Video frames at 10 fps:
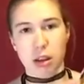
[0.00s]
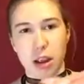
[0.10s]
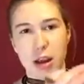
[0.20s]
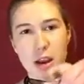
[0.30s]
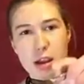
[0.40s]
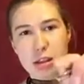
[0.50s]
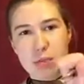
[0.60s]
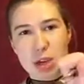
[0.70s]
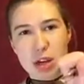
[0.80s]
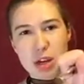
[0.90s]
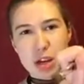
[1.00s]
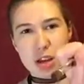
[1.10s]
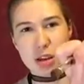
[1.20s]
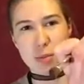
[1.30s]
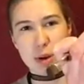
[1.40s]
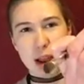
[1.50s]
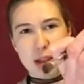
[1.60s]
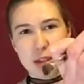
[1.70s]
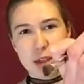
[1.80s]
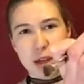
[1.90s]
Again, it has a mirror, but it
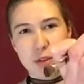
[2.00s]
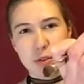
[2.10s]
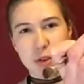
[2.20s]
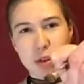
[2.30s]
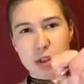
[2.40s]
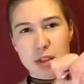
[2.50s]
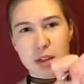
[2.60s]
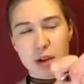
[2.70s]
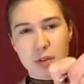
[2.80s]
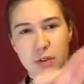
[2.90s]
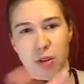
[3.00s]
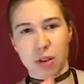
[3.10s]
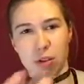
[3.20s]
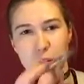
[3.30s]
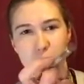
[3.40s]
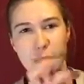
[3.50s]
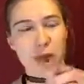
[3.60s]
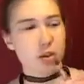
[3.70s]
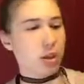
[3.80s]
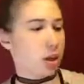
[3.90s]
has a ton of stuff. So I'm going to be
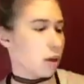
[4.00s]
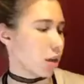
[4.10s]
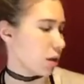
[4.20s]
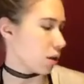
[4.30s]
using